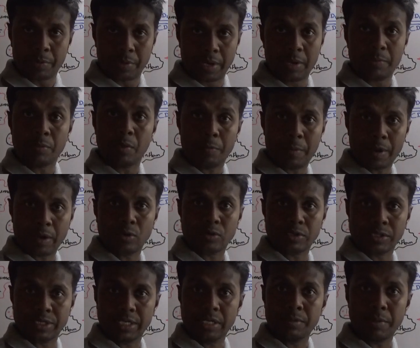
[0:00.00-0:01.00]

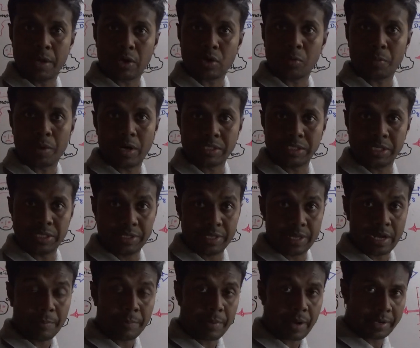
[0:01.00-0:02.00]
hemophagocytic macrophage in
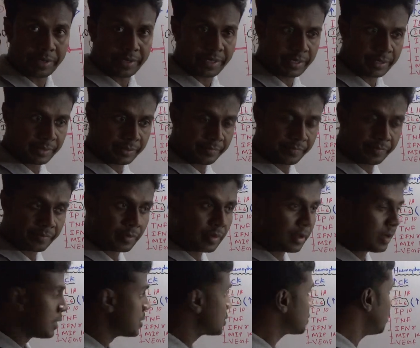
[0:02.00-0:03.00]
their blood.
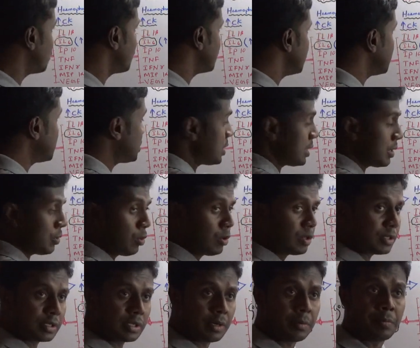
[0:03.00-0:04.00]
So it
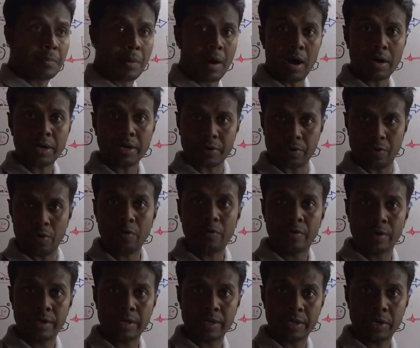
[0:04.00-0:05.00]
was a marker
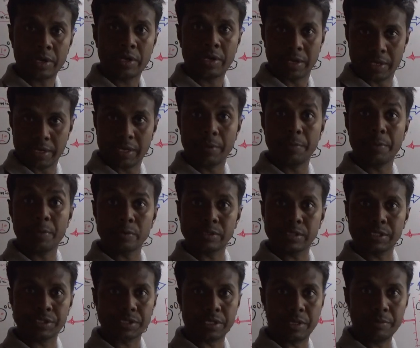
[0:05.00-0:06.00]
of immune
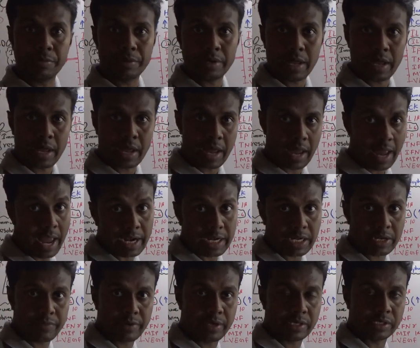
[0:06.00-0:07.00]
system
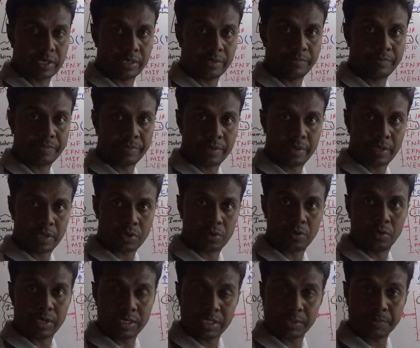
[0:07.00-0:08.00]
activation.
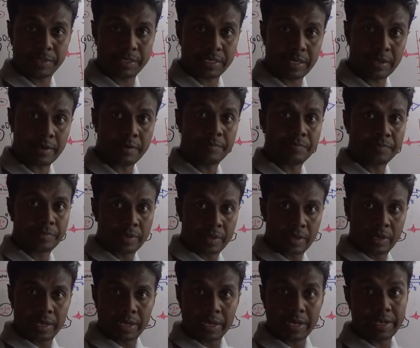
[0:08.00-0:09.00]
Truly speaking,
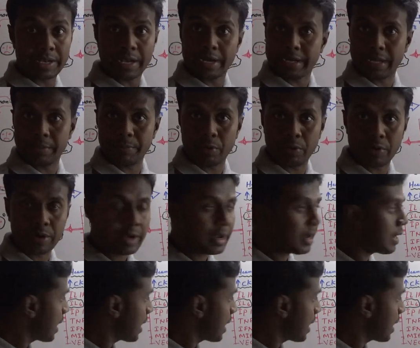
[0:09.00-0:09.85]
innate immune